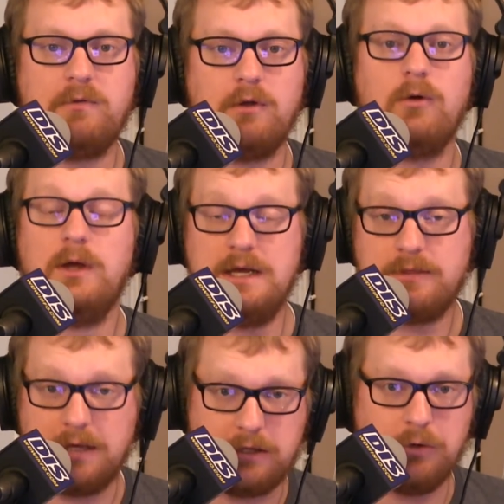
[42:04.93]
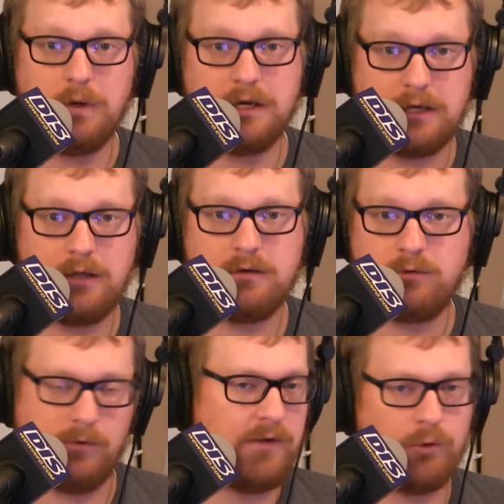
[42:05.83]
So thank you again
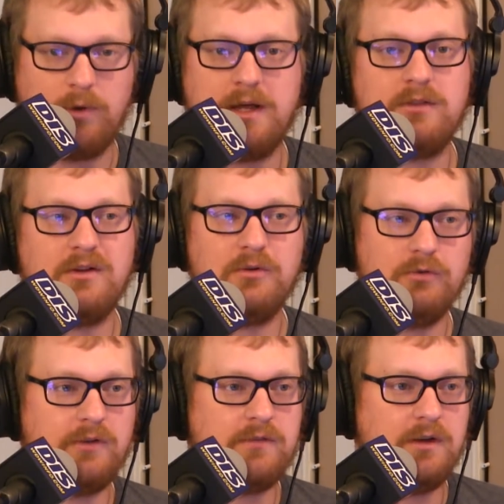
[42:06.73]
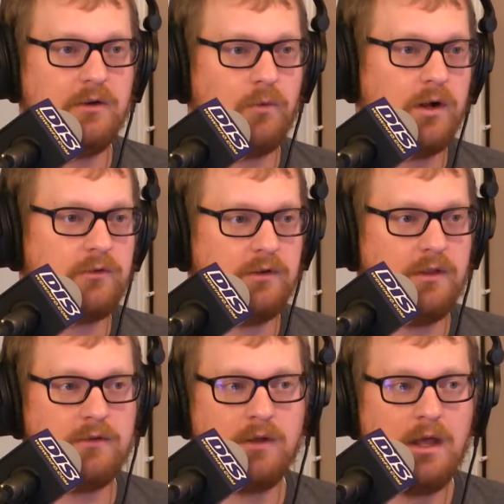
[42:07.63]
to everyone out there who's listening and watching
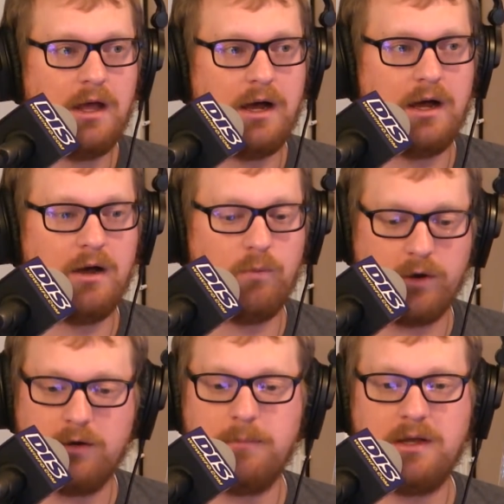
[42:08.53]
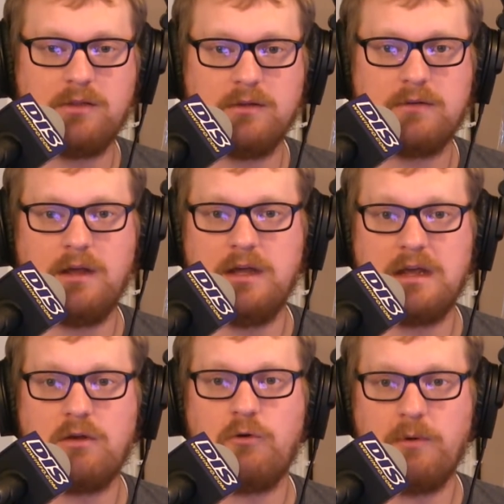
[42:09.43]
this. We're going to make this
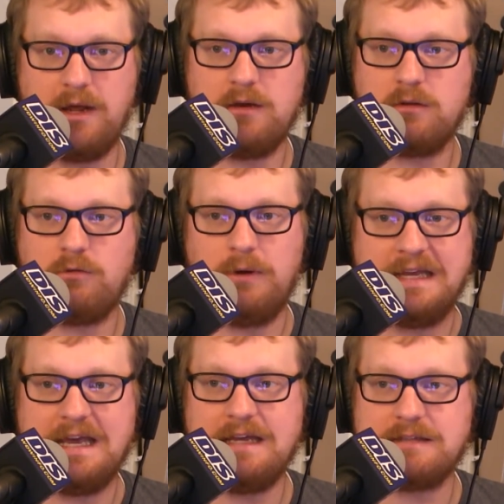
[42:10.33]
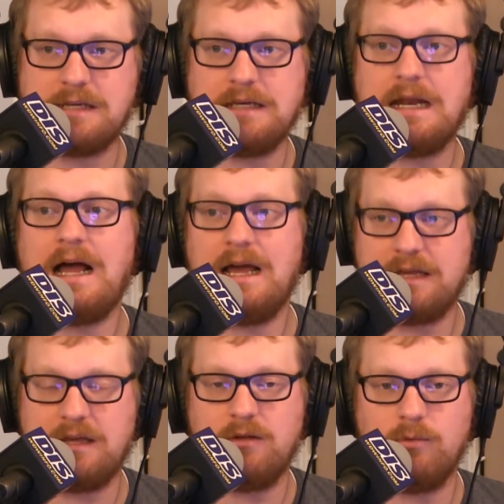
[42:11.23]
a great 2018. I
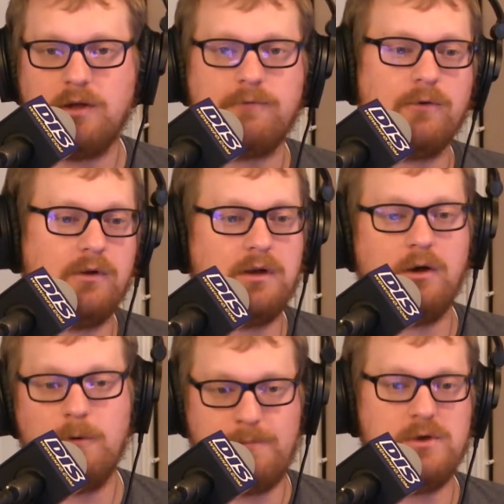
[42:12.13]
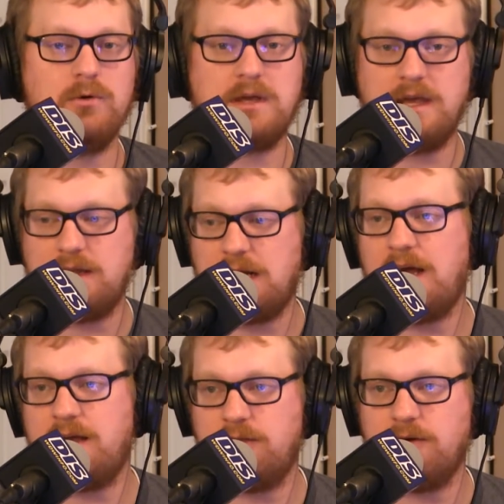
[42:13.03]
can't wait for it. Hope you can't
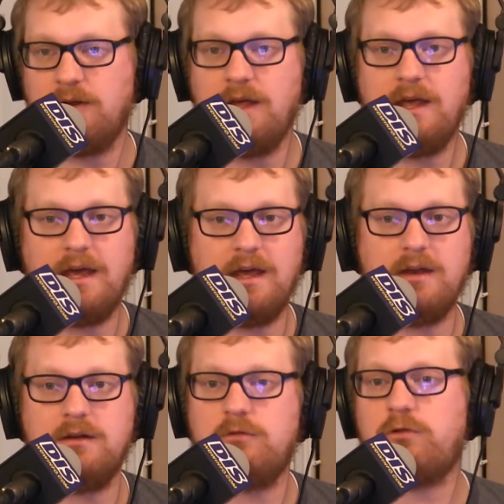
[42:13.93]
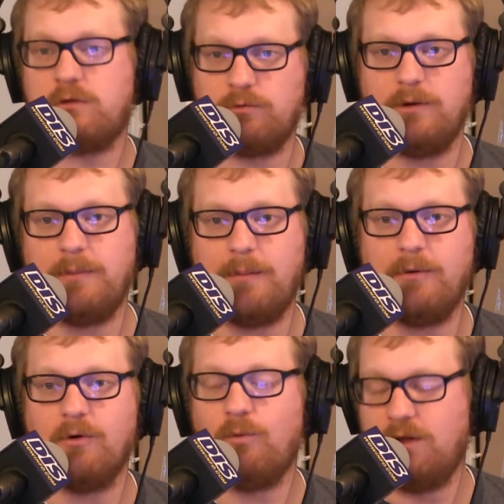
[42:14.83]
either. And just
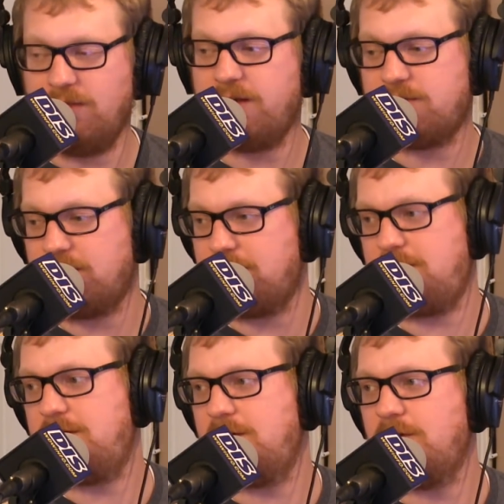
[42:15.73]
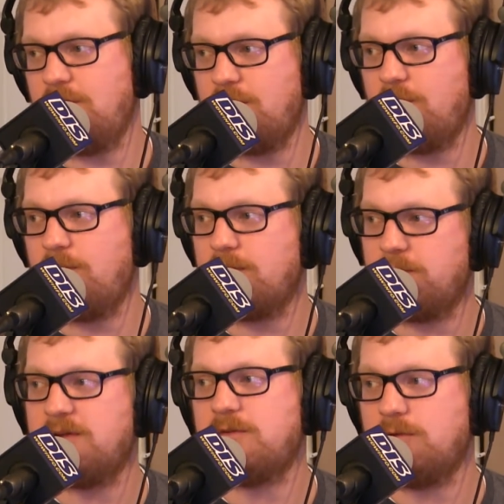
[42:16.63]
remember one last thing, no
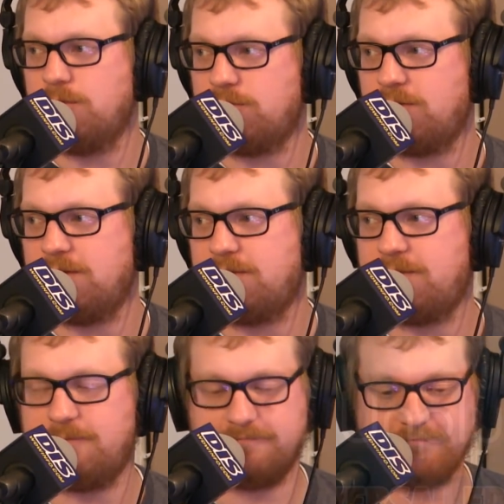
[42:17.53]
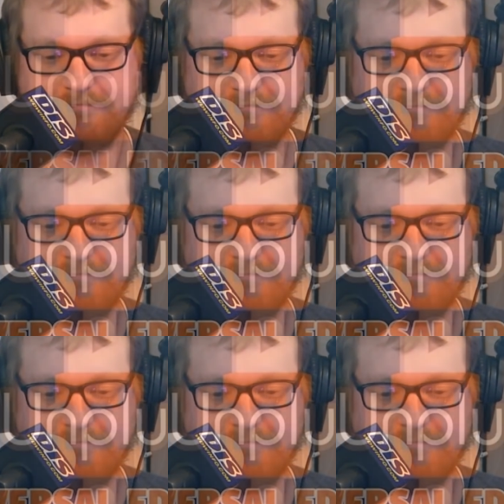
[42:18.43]
resolutions.